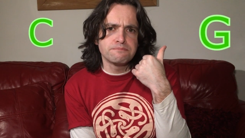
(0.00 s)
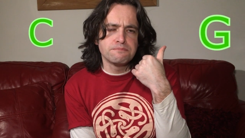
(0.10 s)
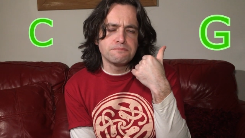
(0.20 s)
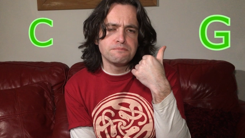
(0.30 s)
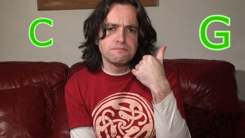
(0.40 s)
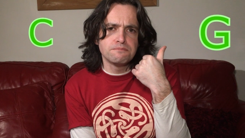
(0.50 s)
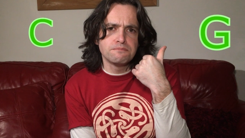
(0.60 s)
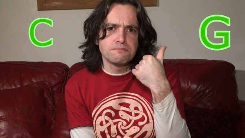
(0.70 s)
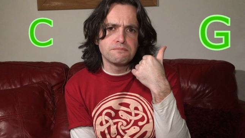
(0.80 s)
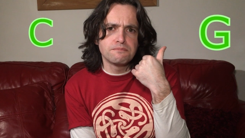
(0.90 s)

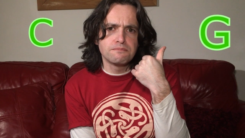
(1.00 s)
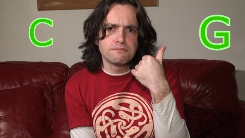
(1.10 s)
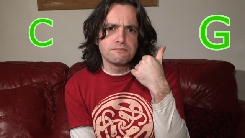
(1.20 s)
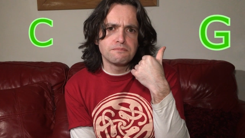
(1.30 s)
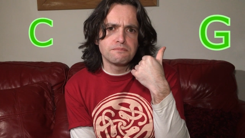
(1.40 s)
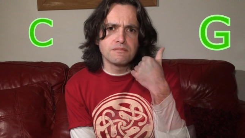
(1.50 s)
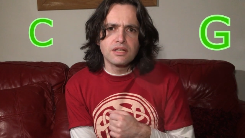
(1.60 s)
(silence)